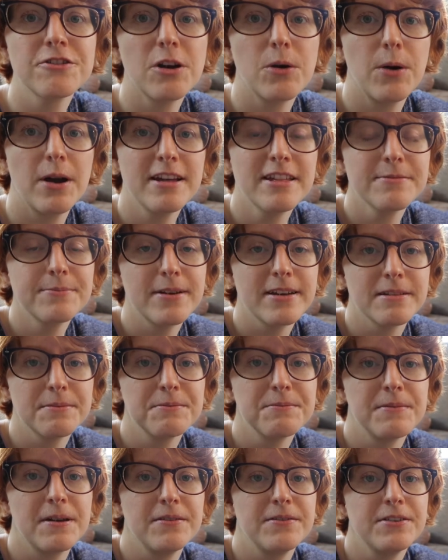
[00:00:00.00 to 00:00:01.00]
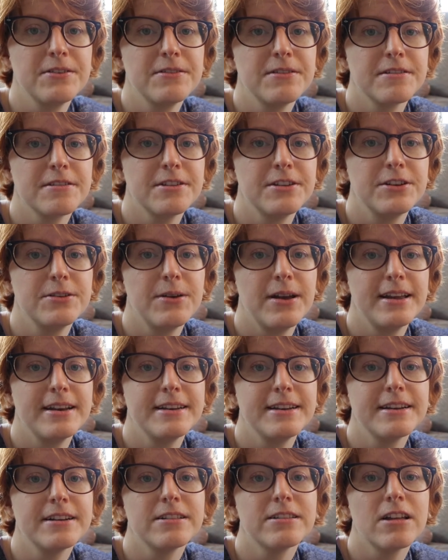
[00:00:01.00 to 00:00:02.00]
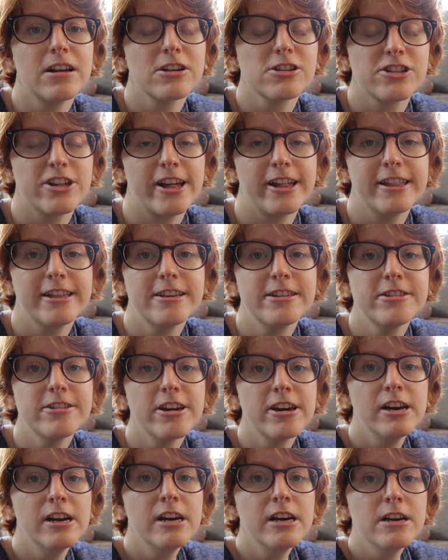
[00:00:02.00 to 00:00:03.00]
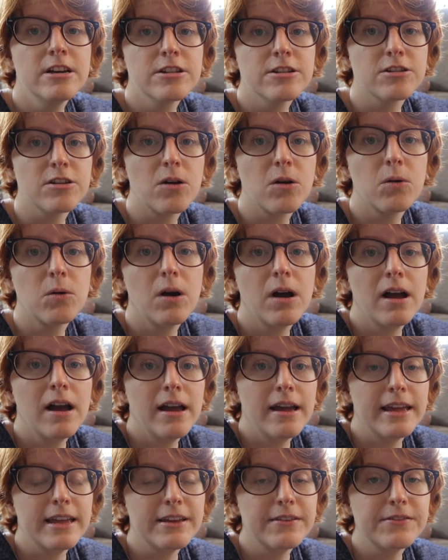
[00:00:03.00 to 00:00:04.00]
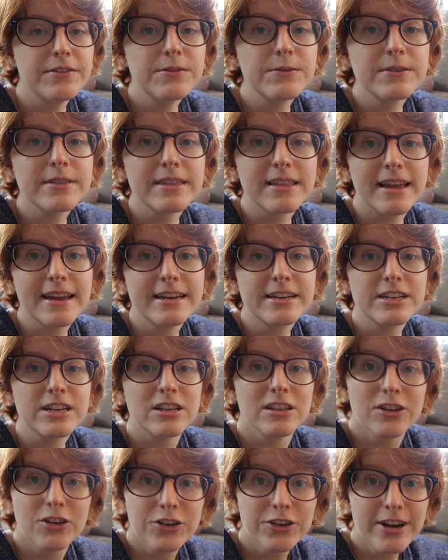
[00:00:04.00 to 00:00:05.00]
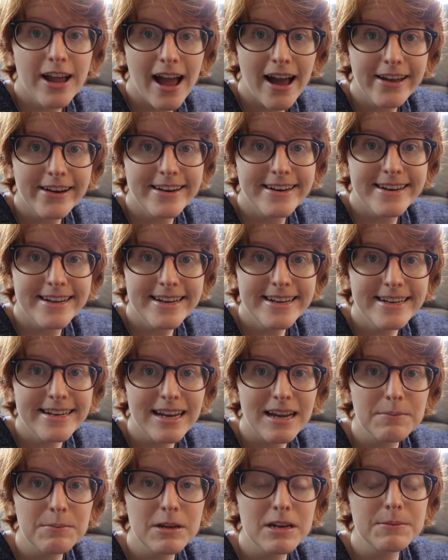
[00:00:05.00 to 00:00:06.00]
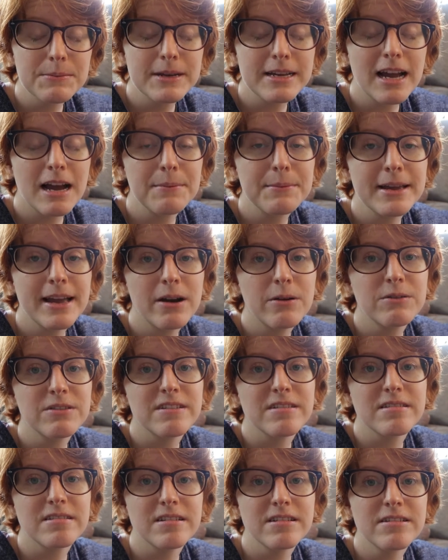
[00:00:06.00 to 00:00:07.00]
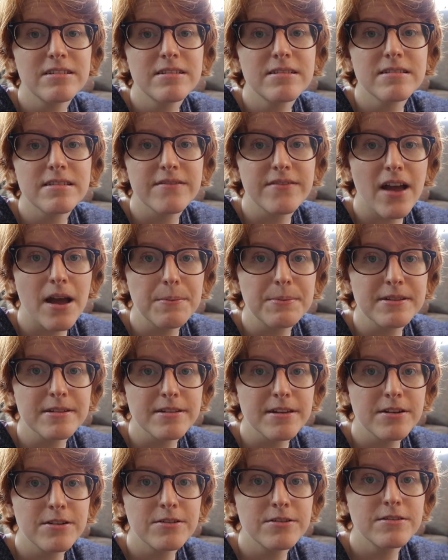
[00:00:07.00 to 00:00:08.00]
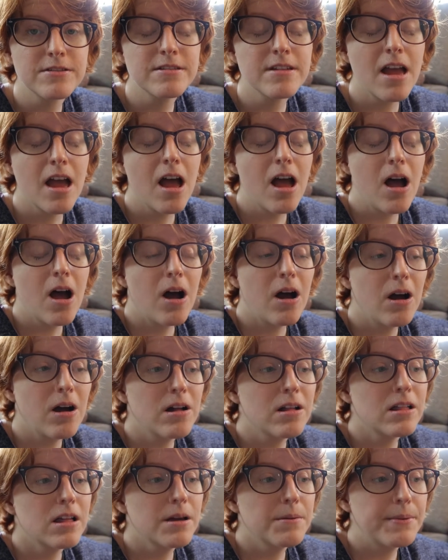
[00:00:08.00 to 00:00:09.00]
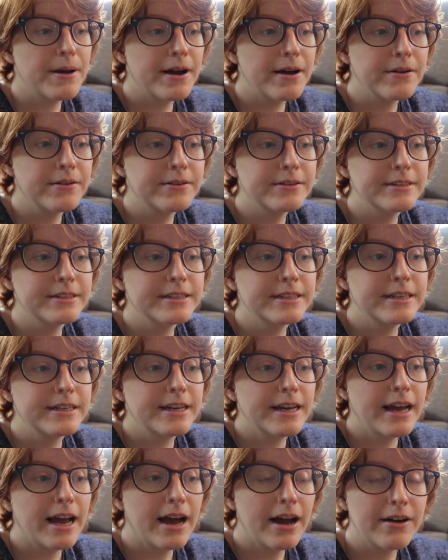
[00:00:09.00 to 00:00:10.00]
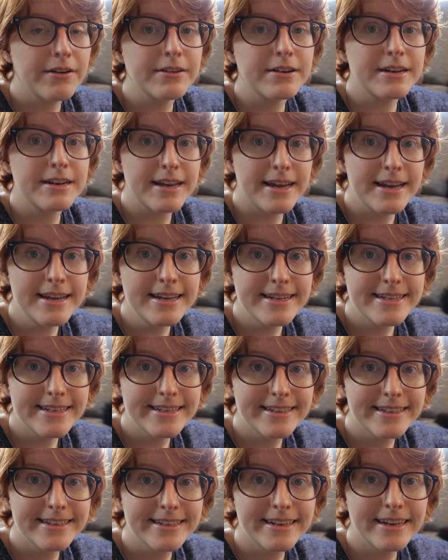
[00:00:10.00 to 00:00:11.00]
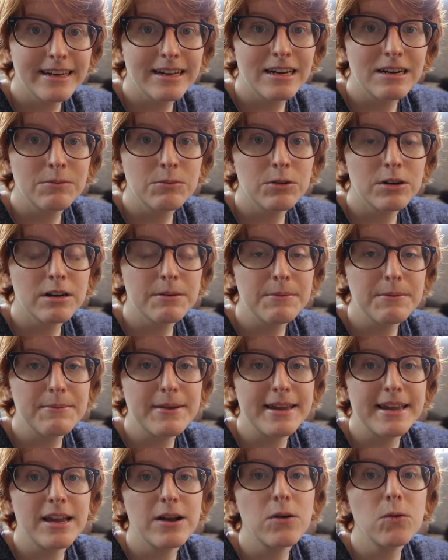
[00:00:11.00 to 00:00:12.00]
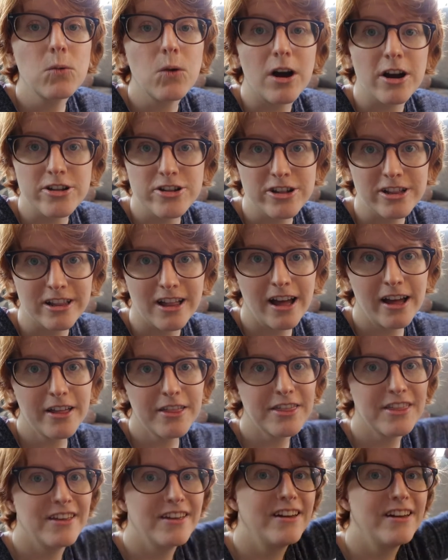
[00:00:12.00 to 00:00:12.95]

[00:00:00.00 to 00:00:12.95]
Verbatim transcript: request by some of my viewers to do a knit along challenge. So if you would like to learn how to knit, I'm going to be coming out with a series of episodes all about how to knit. We're going to be making a washcloth.